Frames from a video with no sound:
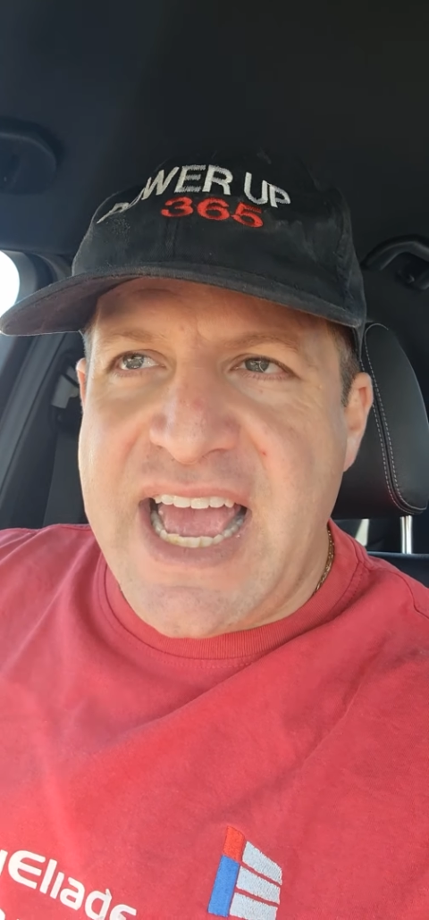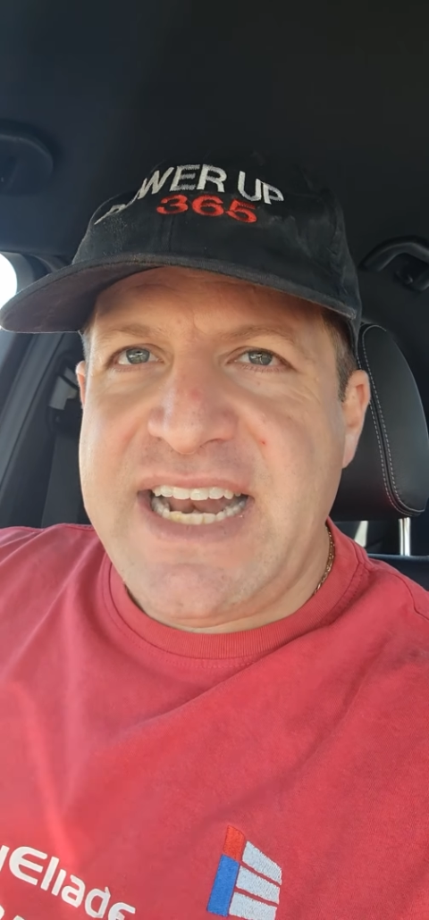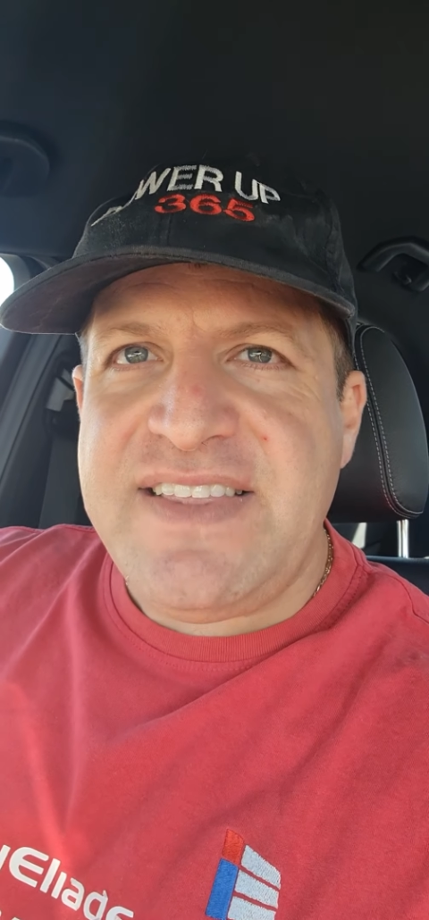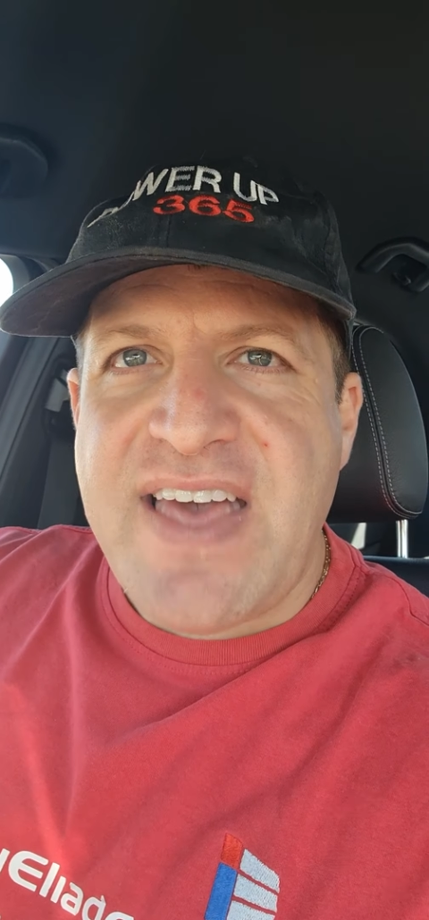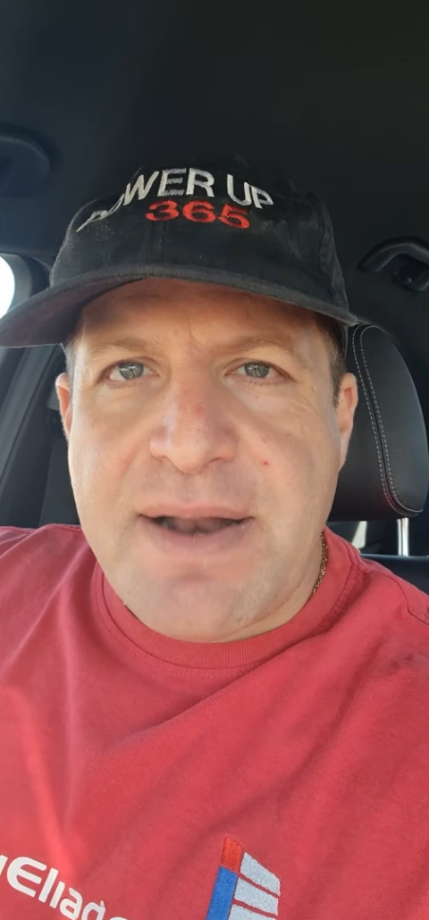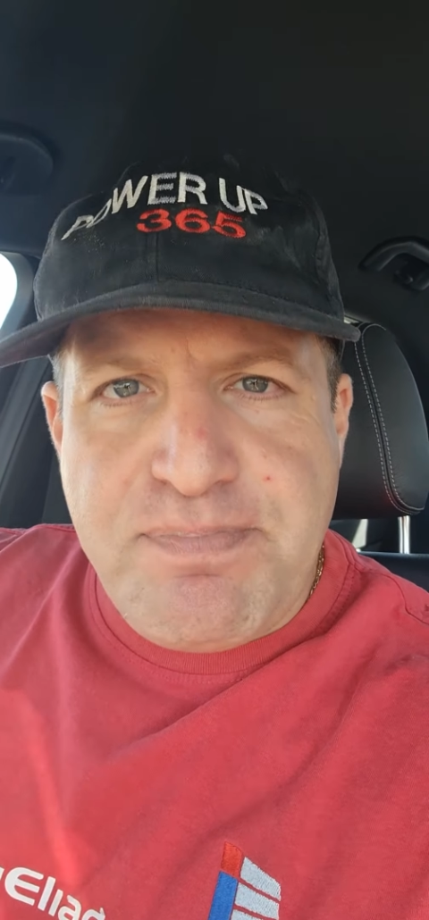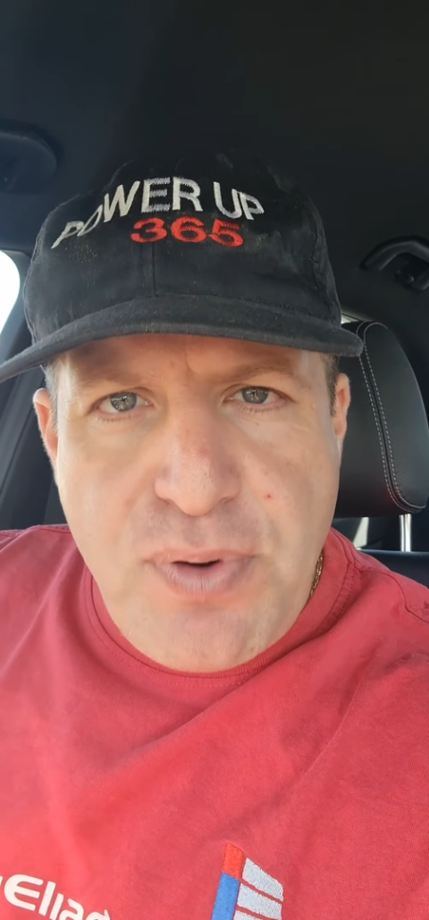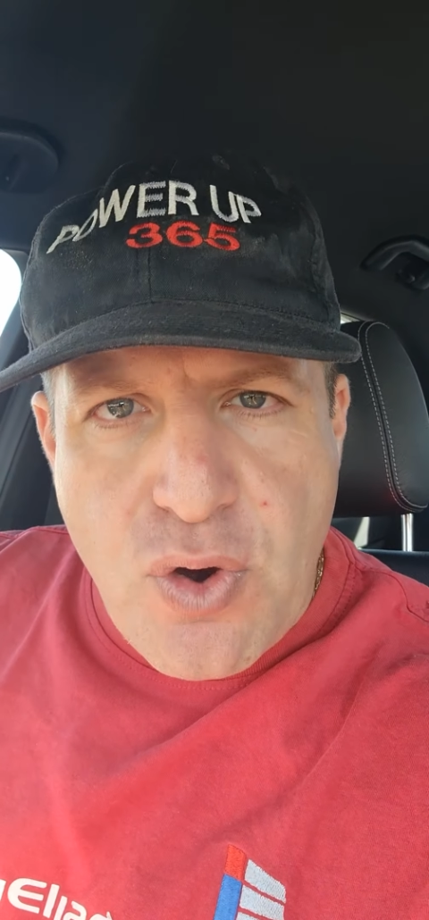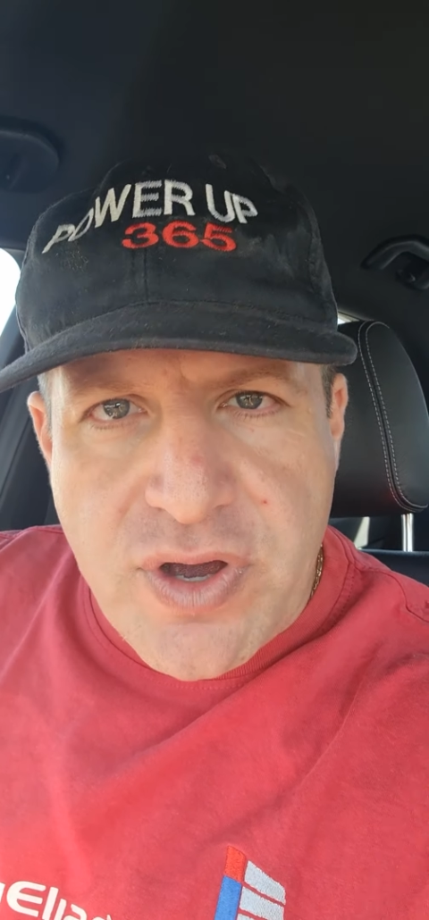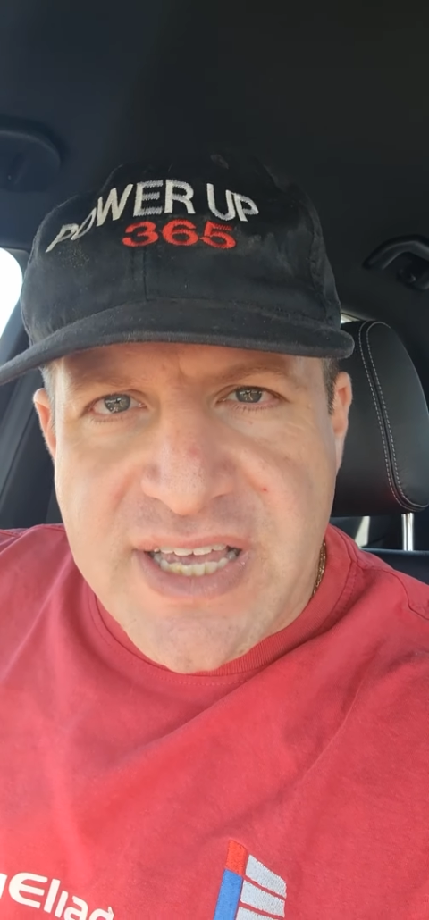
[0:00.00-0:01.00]
And in that
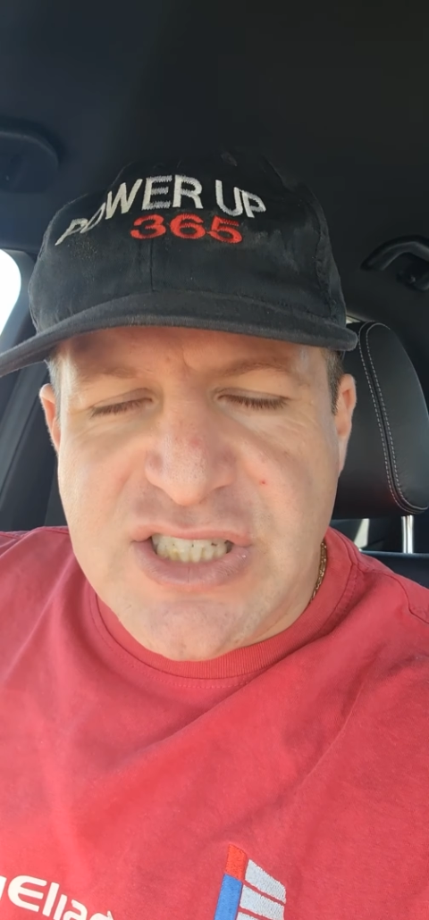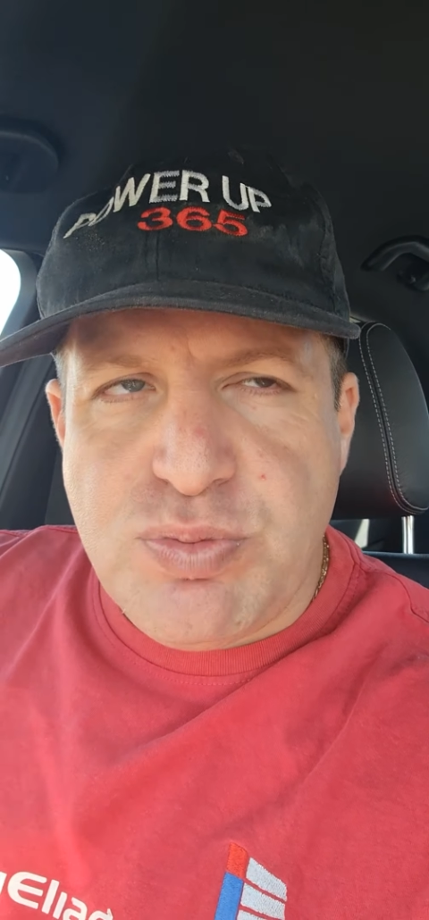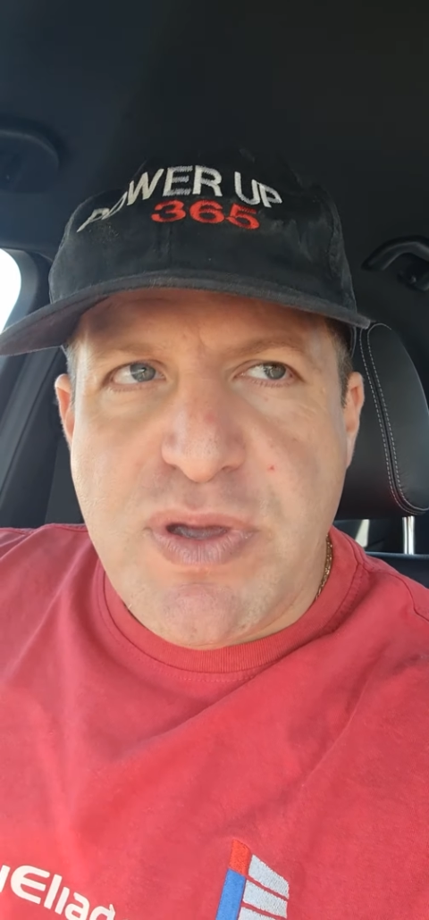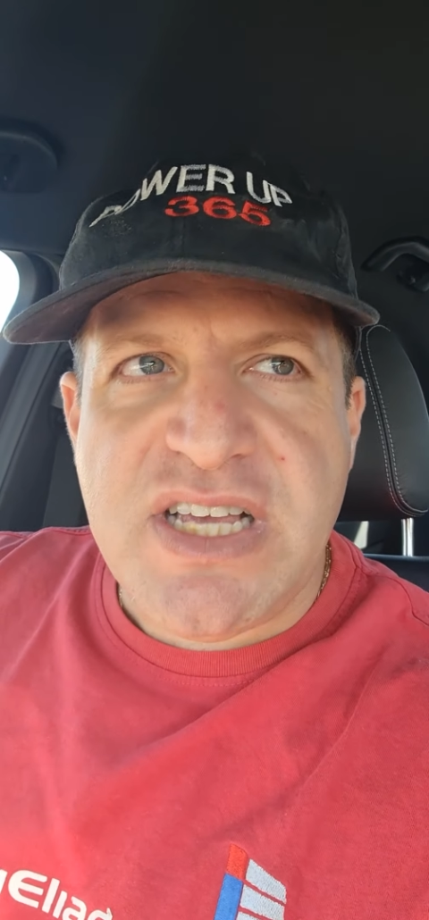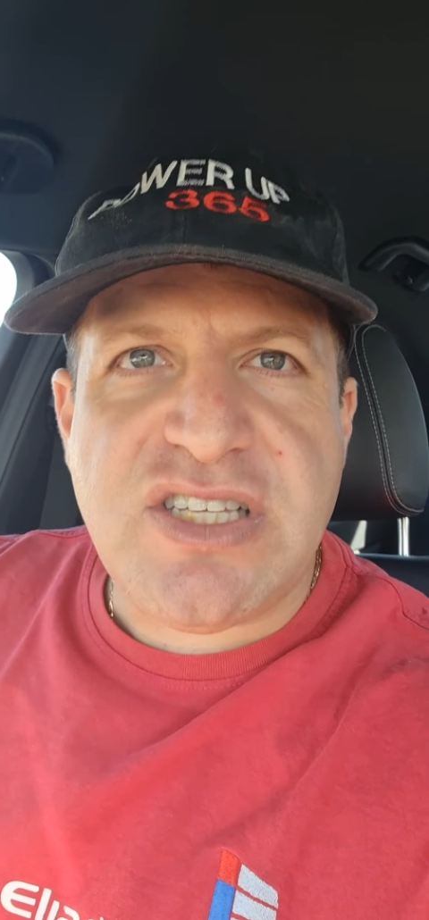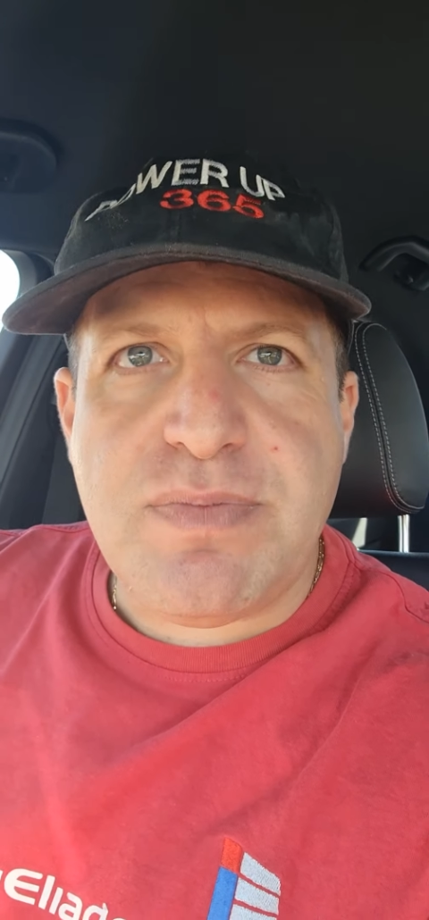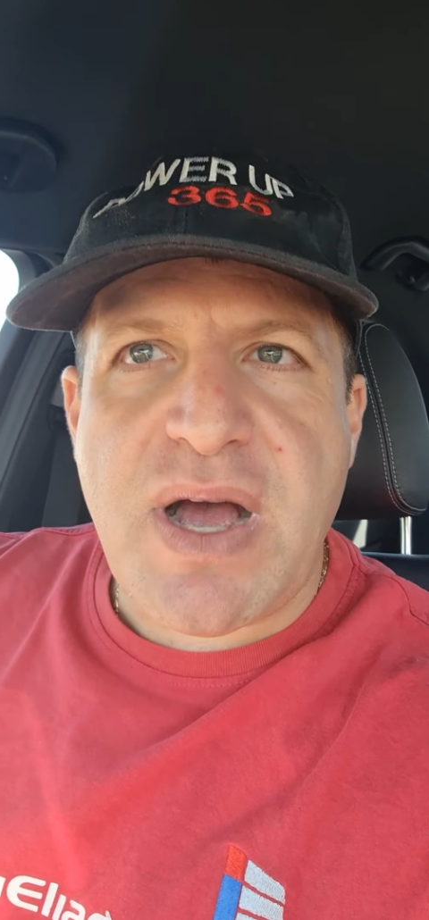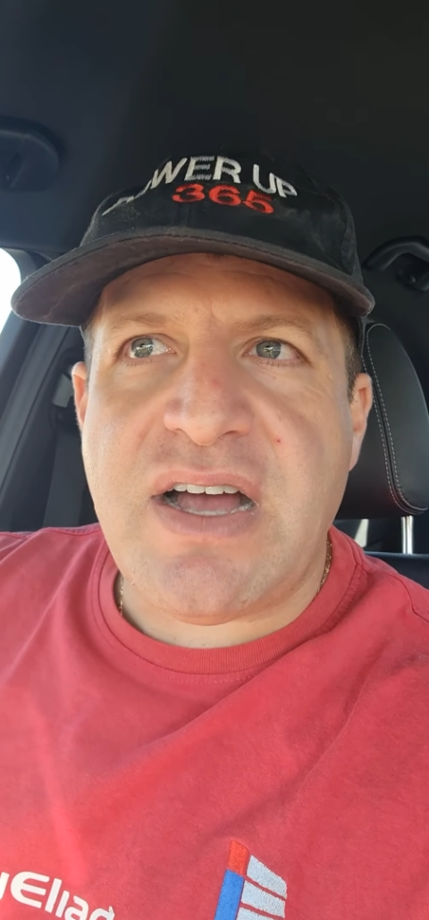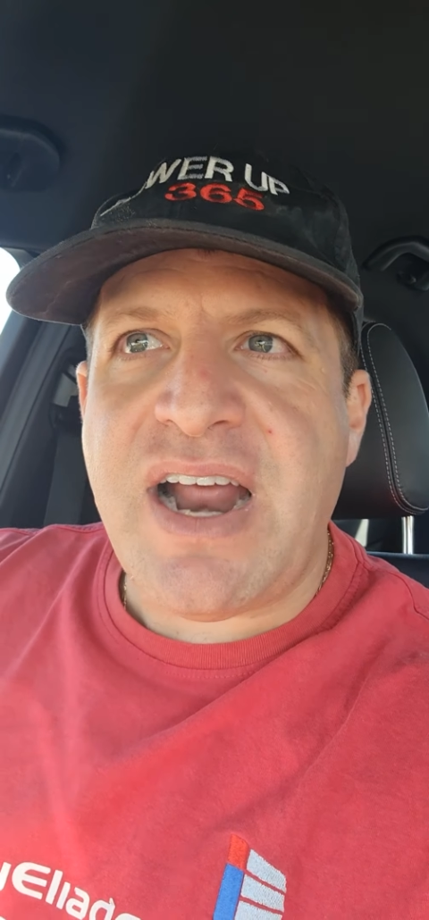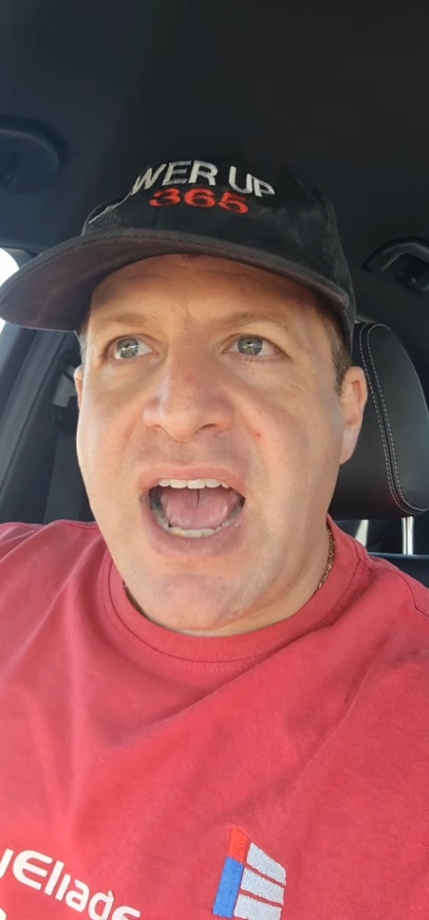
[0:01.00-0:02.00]
book, he speaks
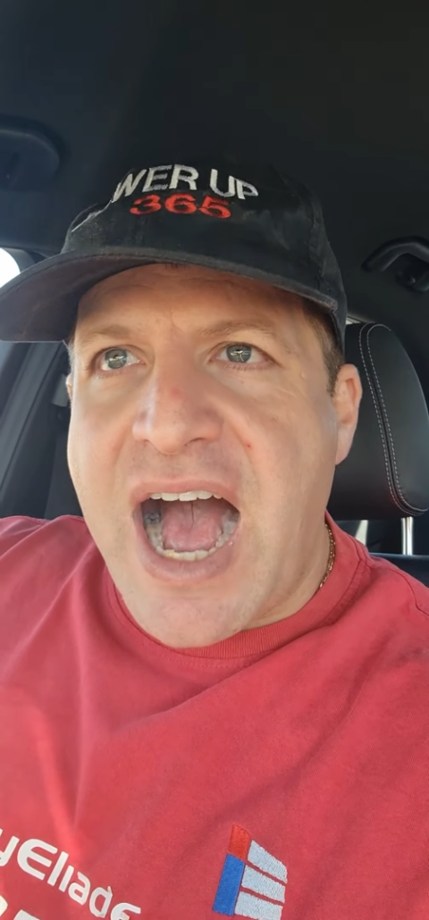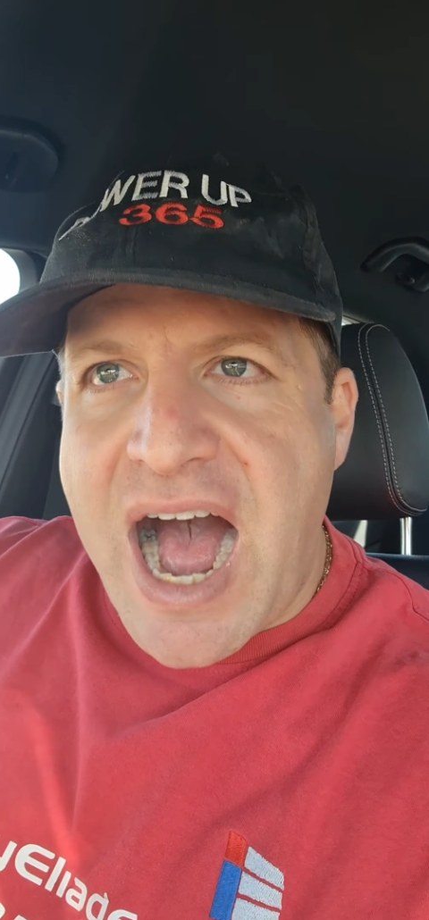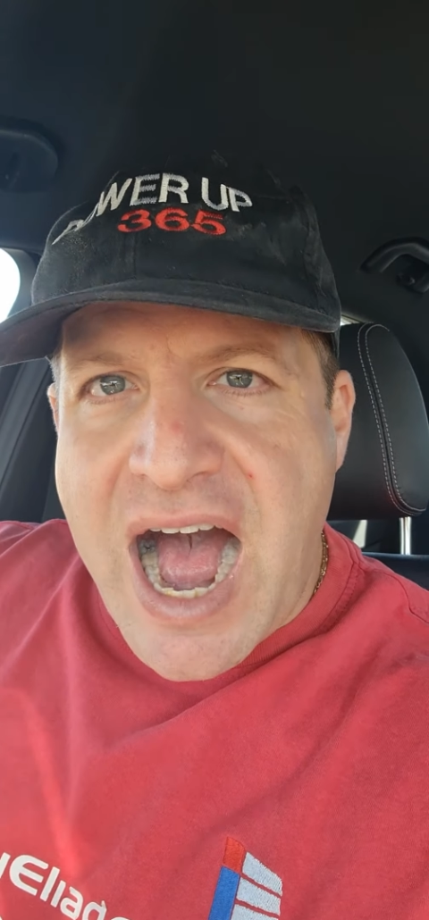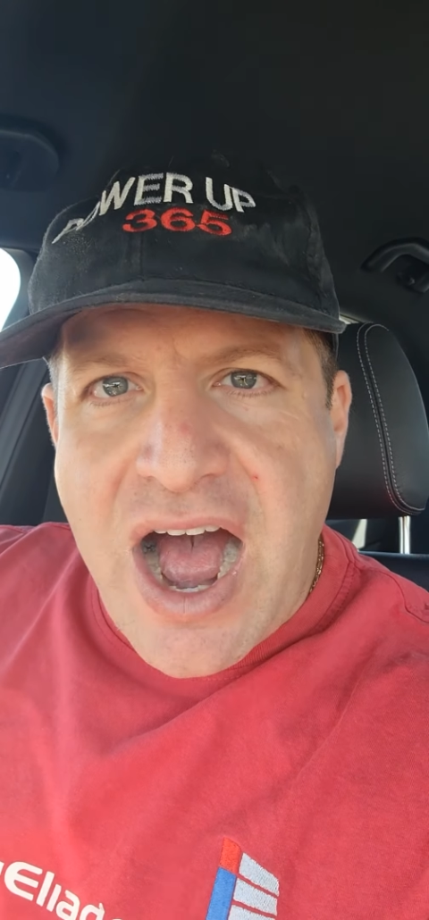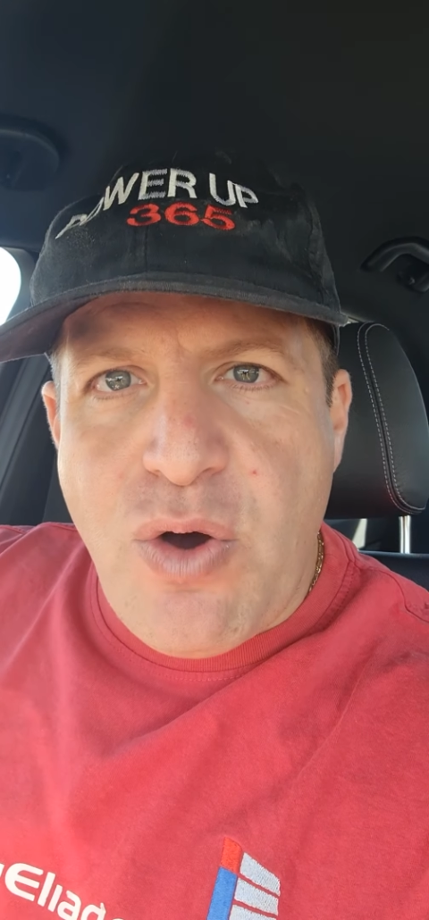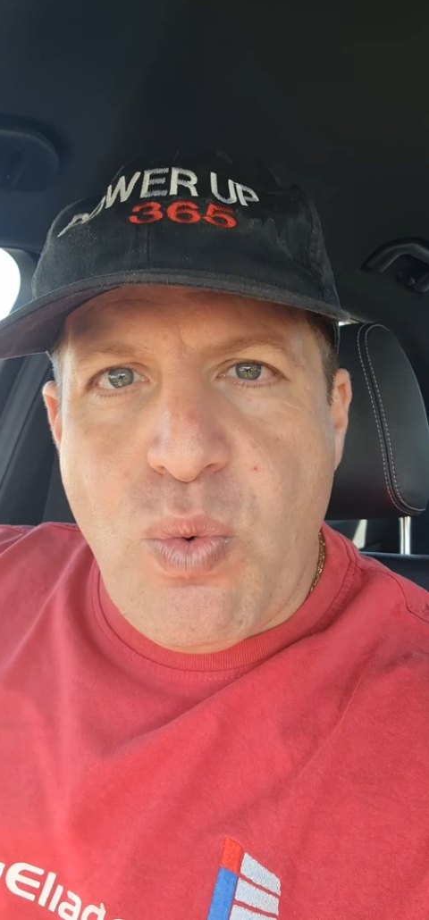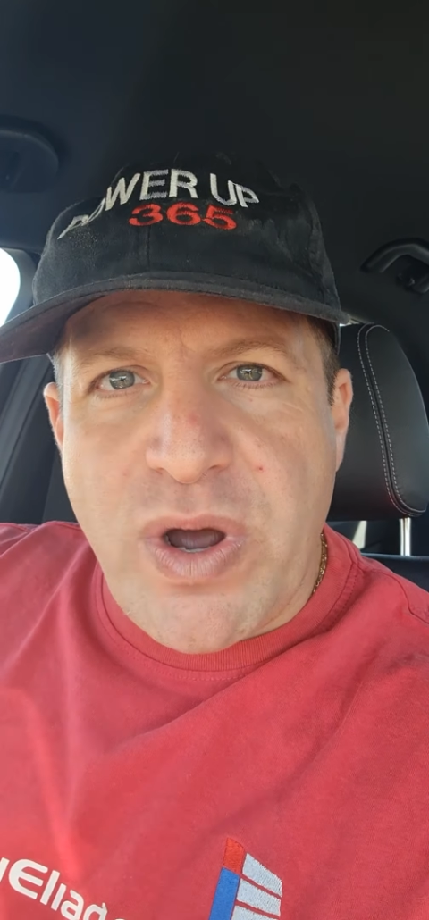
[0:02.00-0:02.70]
about how,